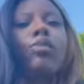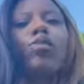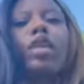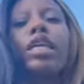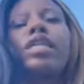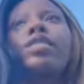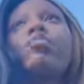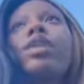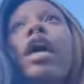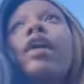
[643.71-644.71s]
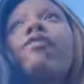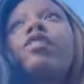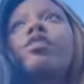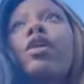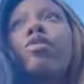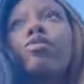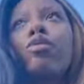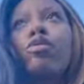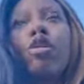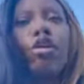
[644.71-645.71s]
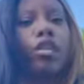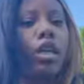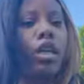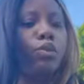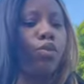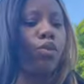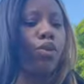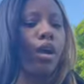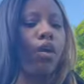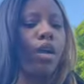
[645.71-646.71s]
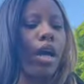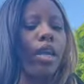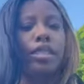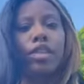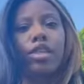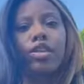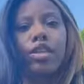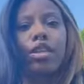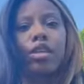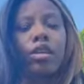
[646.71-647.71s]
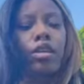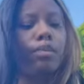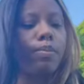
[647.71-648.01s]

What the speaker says: release behaviors that we were taught to us but are not necessarily good.